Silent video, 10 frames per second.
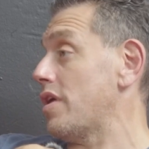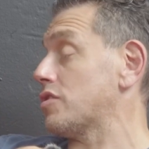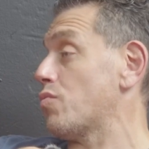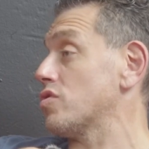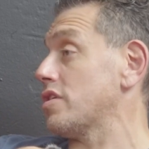
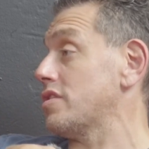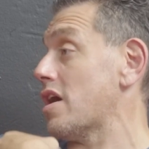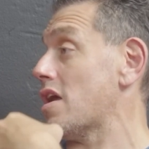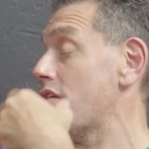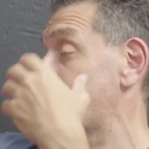that sports like
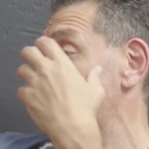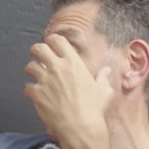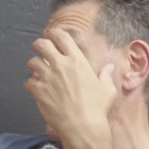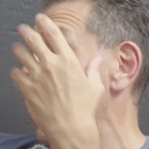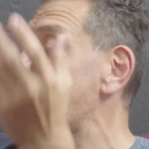that. I felt
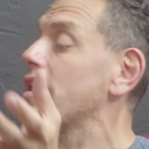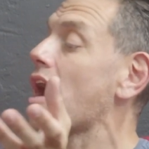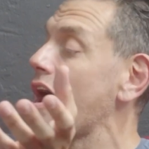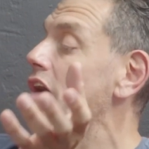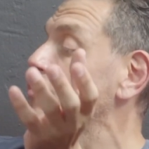like
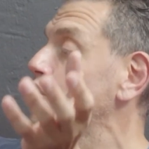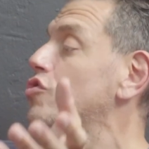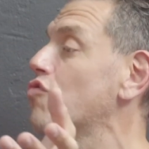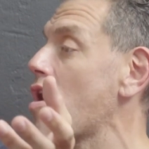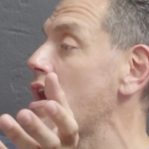I have a
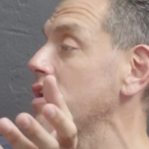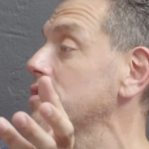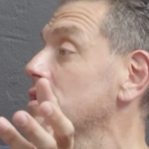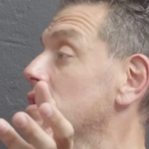good grind,